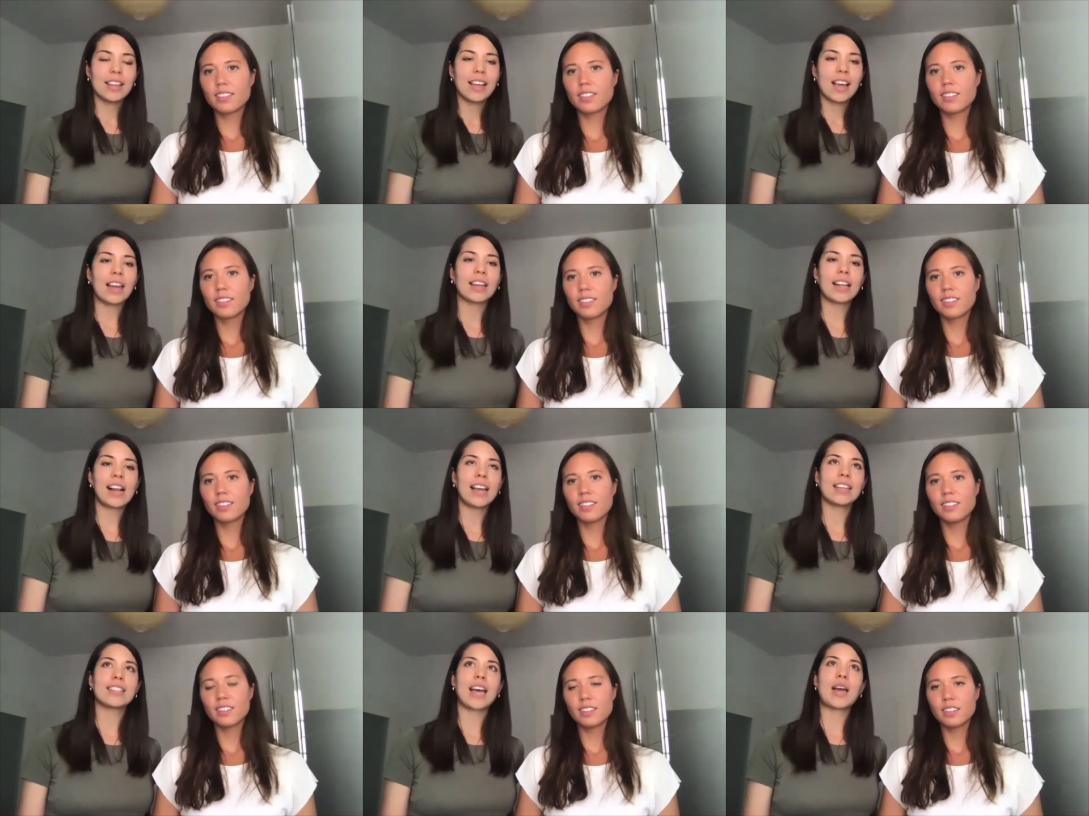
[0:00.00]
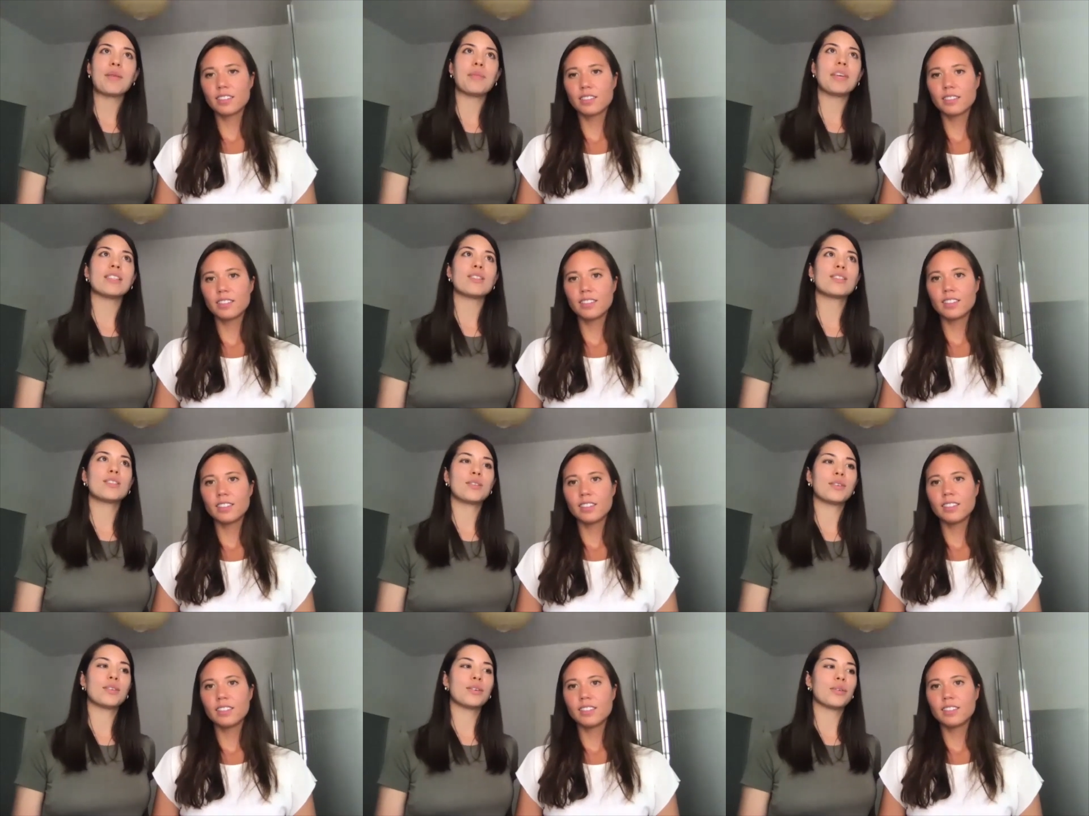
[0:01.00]
Speaker 1: And gleng jai means
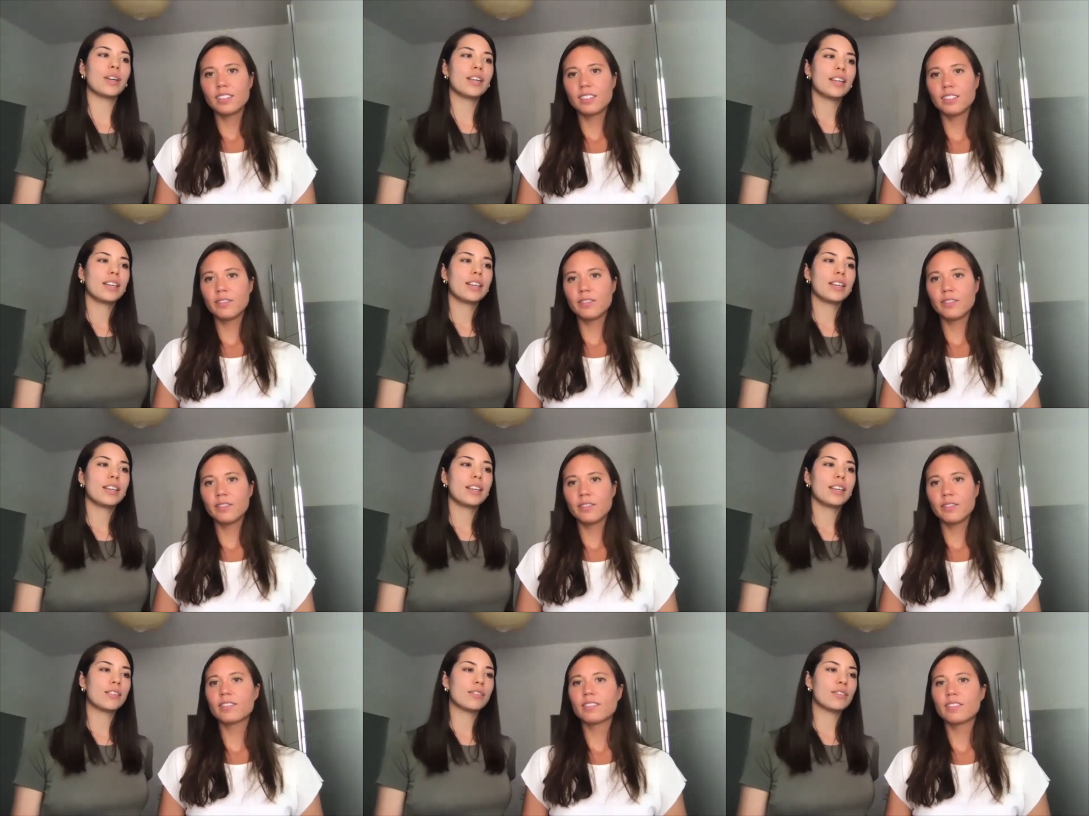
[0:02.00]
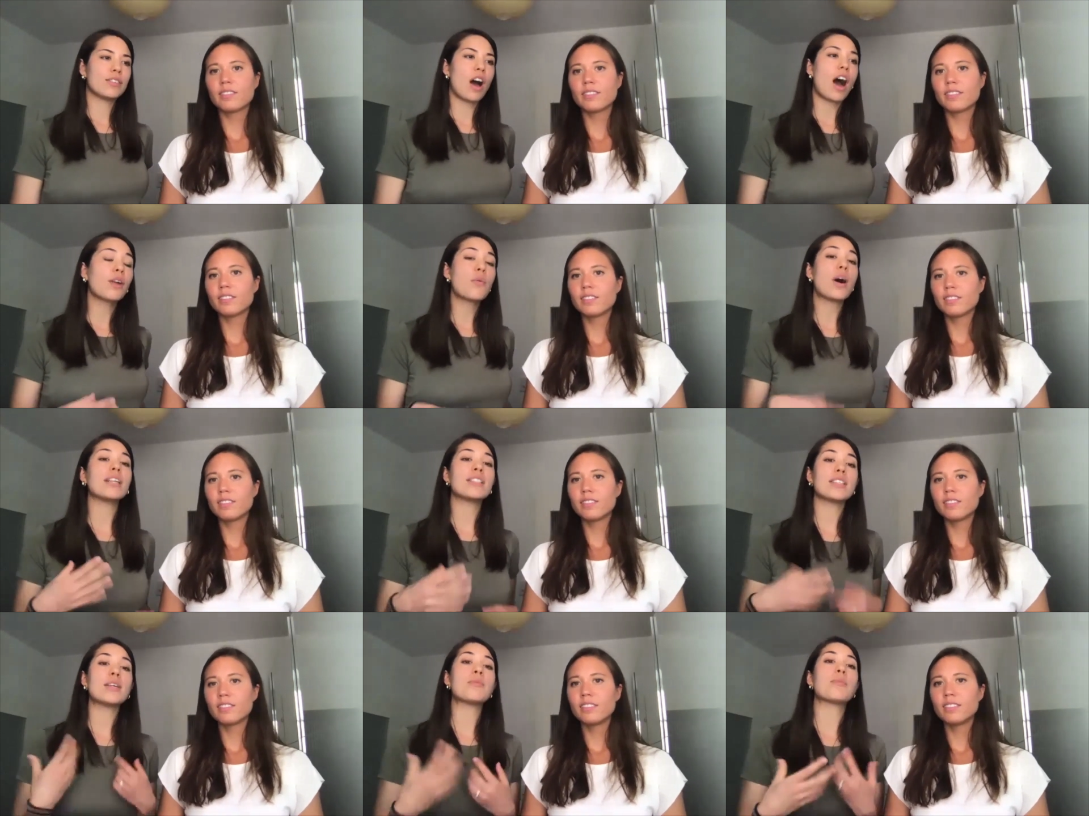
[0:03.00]
to kind of not want
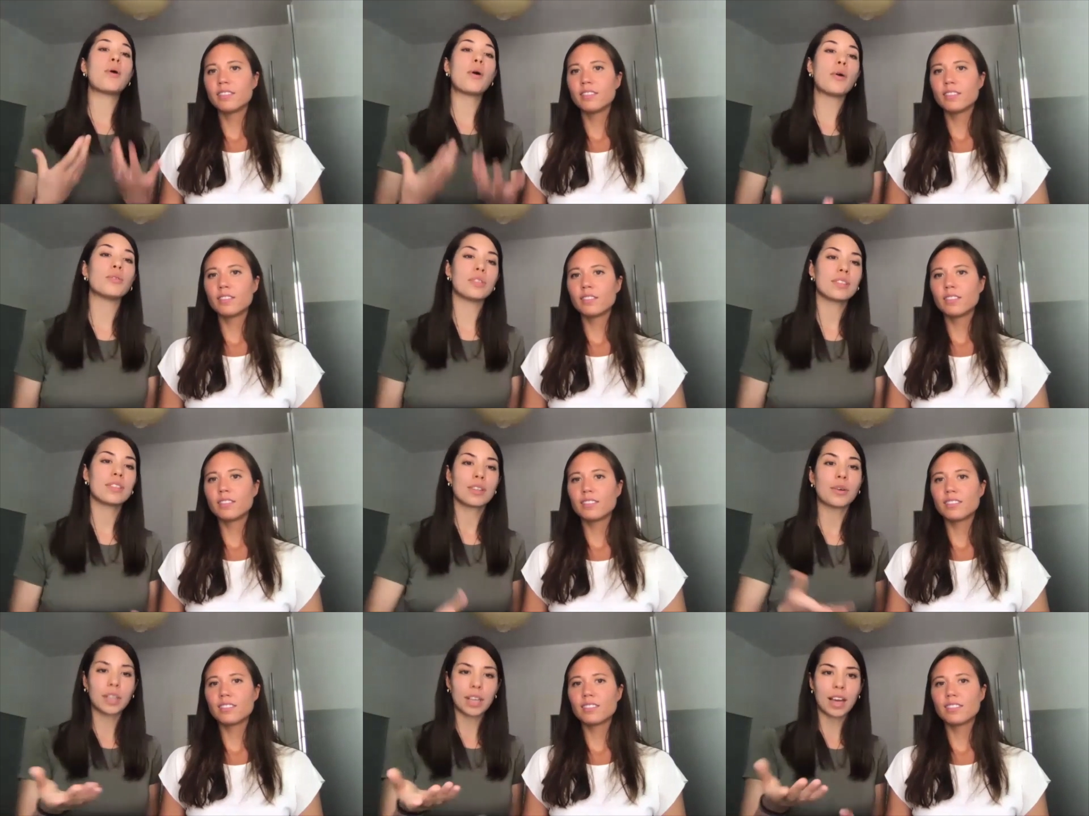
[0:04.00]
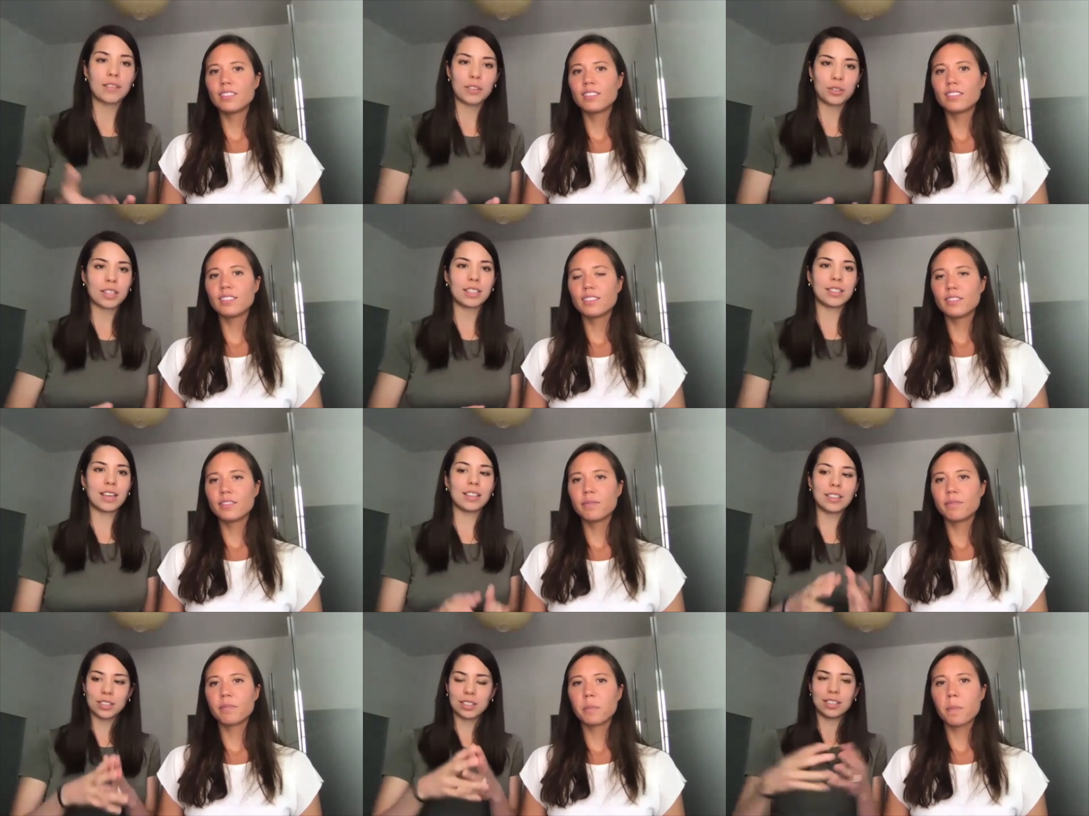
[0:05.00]
to impose. So again, if you translate to
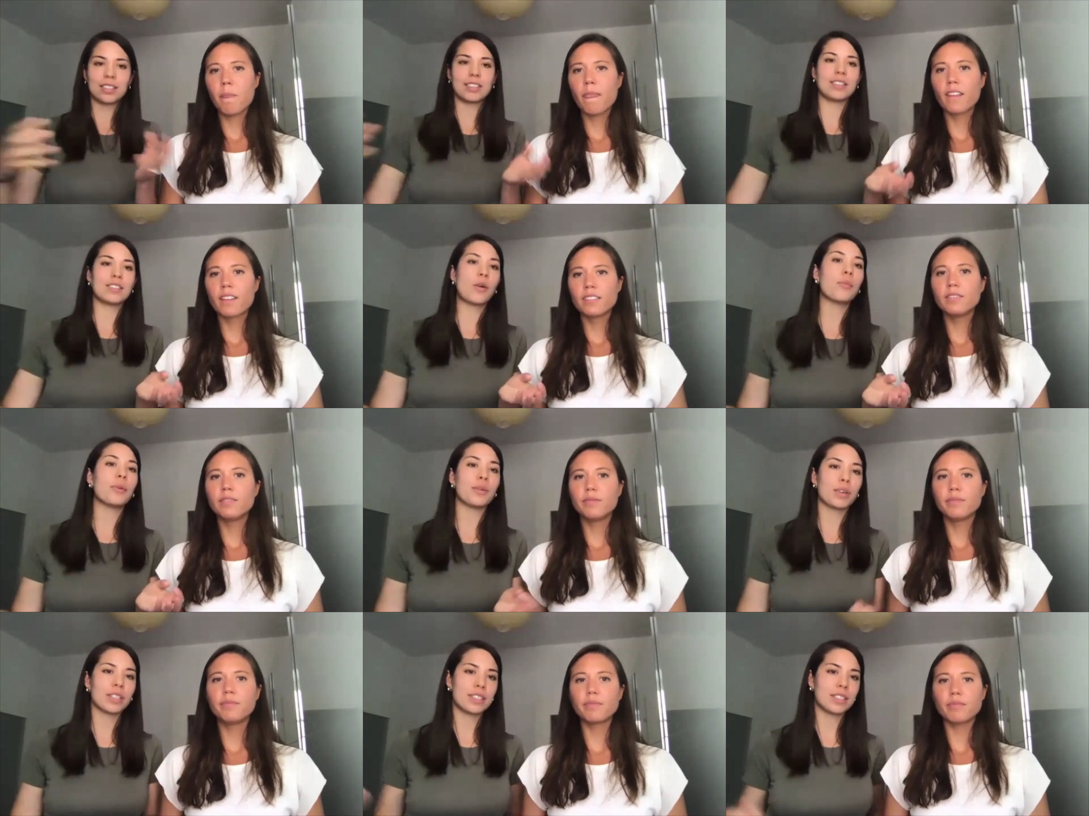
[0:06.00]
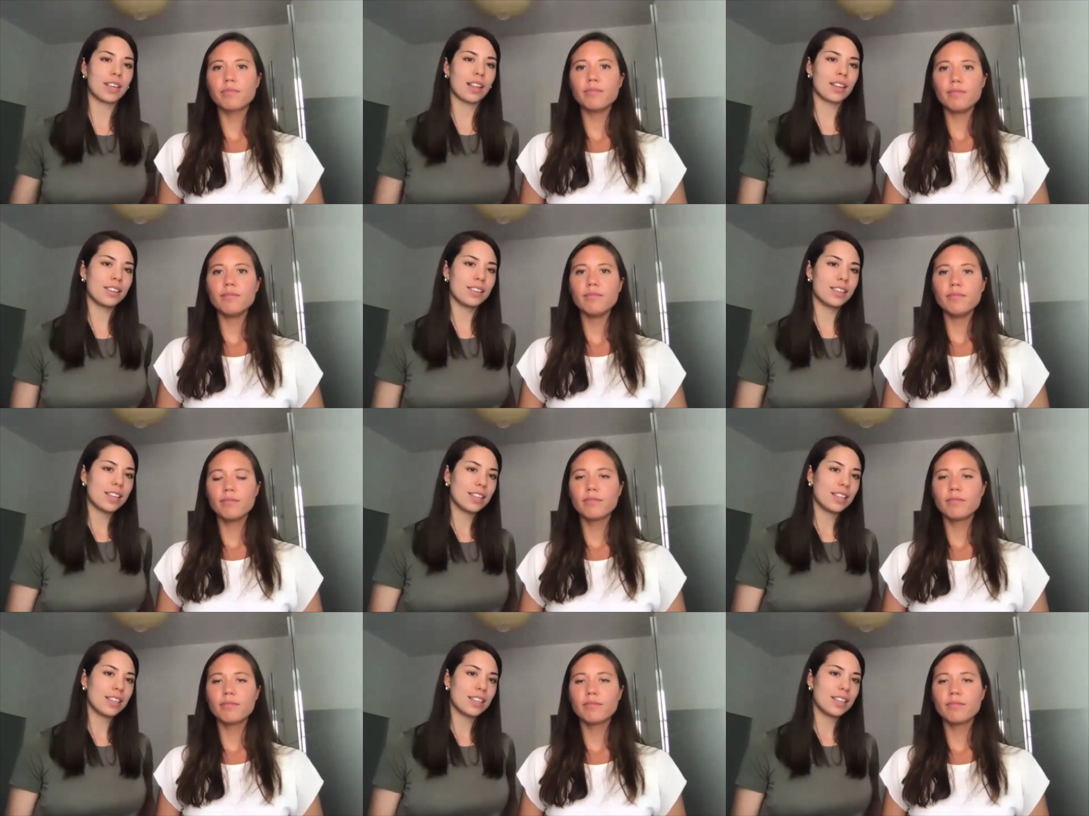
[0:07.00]
English, it's so many words together.